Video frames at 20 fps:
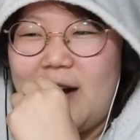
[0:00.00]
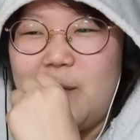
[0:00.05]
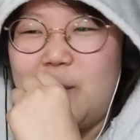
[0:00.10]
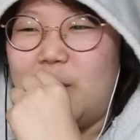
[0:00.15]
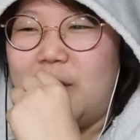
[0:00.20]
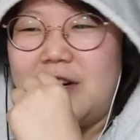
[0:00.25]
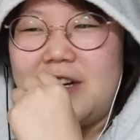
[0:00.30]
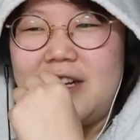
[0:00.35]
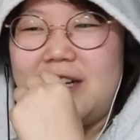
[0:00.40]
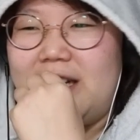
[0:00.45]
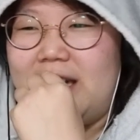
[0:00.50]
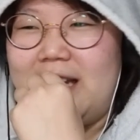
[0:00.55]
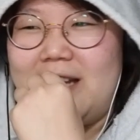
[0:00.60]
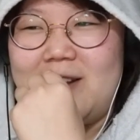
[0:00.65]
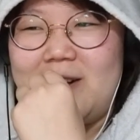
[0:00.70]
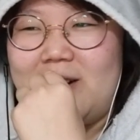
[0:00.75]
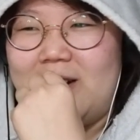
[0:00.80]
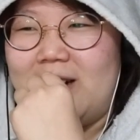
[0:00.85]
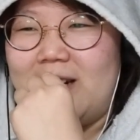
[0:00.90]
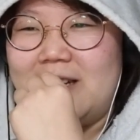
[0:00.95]
I wouldn't
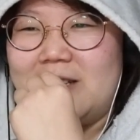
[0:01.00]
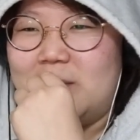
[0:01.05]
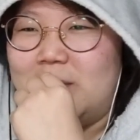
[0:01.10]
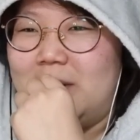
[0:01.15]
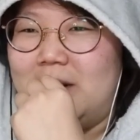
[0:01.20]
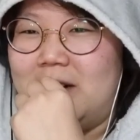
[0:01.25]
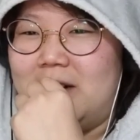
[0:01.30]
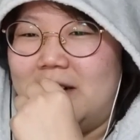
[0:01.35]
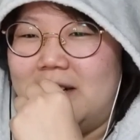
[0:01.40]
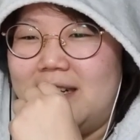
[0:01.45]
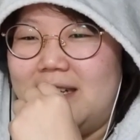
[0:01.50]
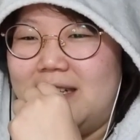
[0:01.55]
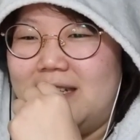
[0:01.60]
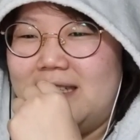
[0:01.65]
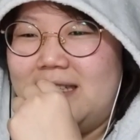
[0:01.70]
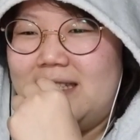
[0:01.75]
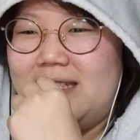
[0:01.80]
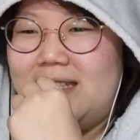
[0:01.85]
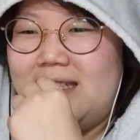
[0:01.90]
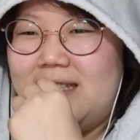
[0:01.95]
either. Let's be
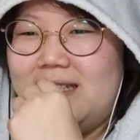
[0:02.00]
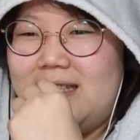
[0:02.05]
honest.